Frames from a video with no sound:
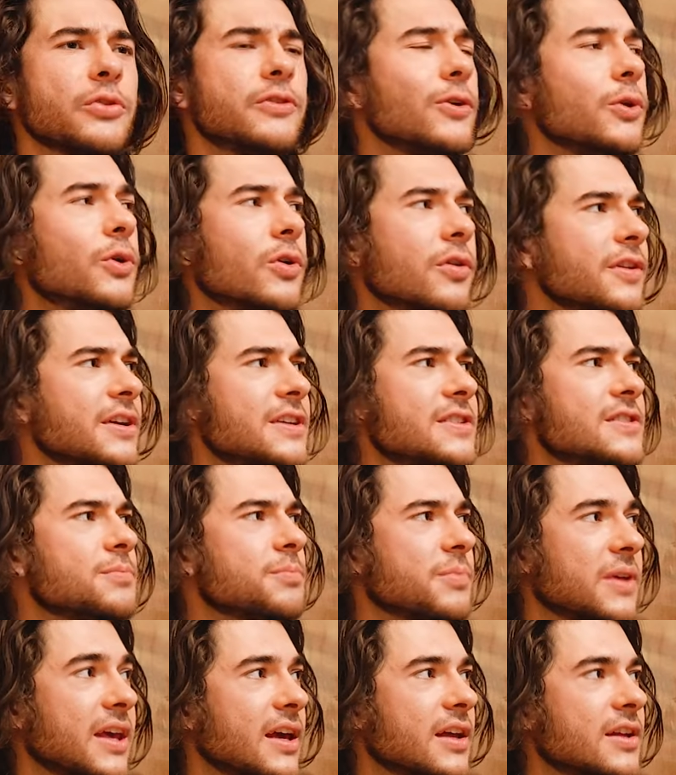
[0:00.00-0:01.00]
tutor these
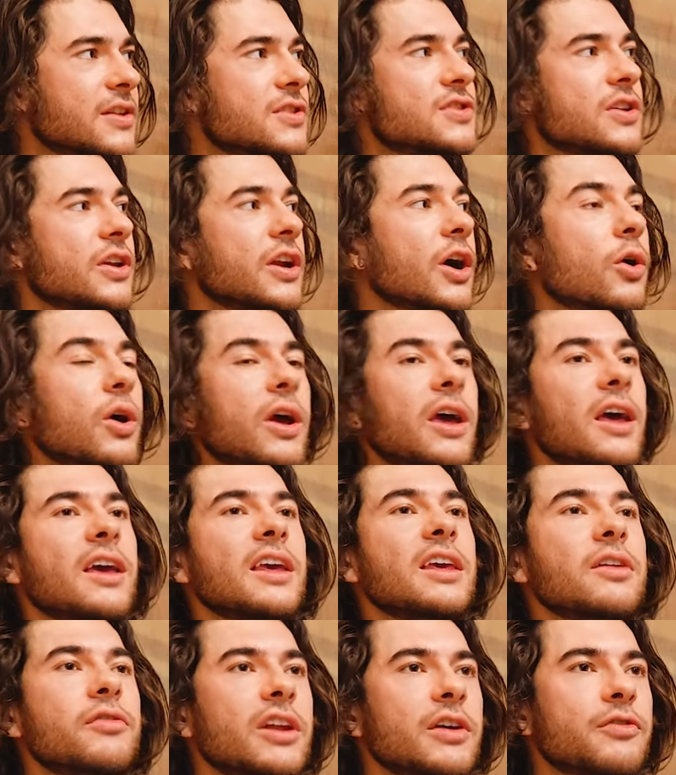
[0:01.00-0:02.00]
kids, you know,
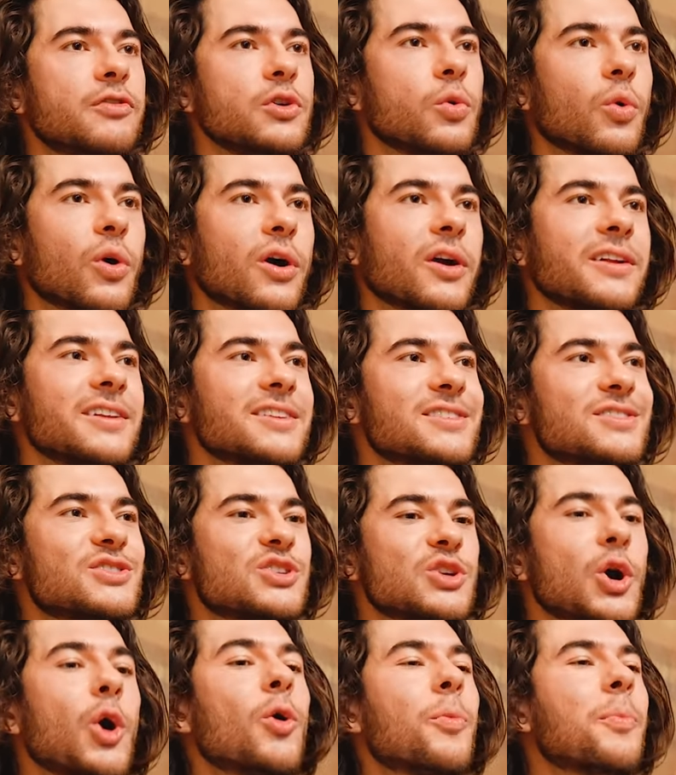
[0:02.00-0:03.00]
even if you weren't
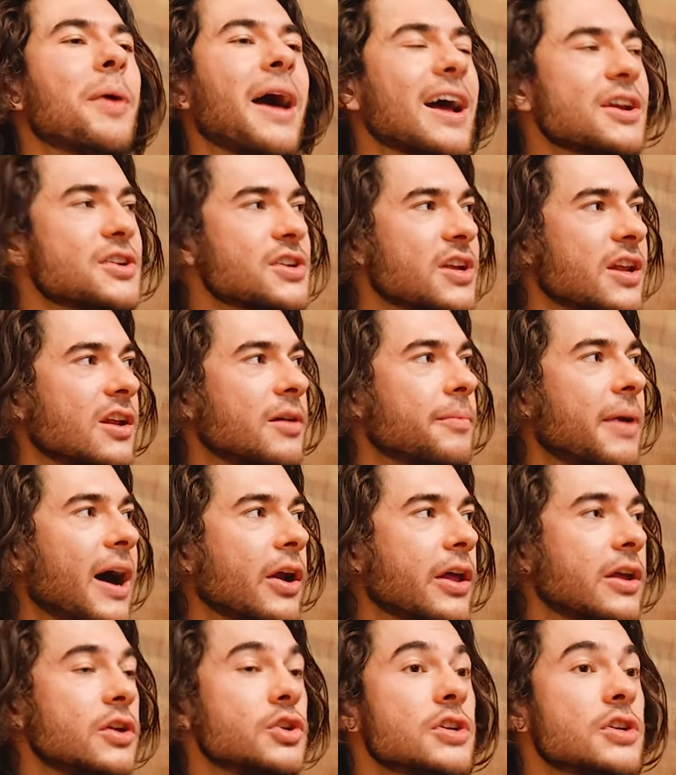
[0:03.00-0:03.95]
so passionate about it,